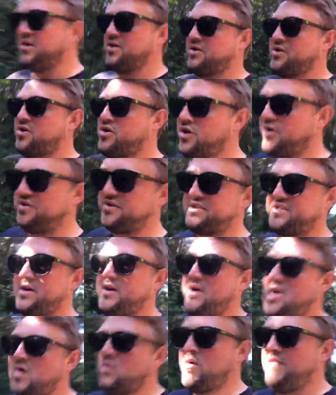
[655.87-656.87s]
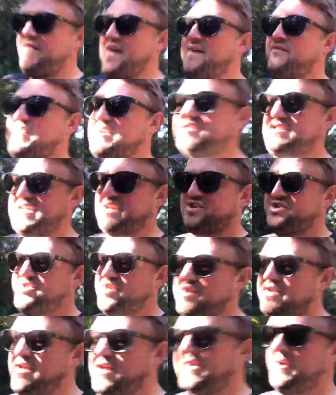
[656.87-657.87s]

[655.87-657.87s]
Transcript: good with every session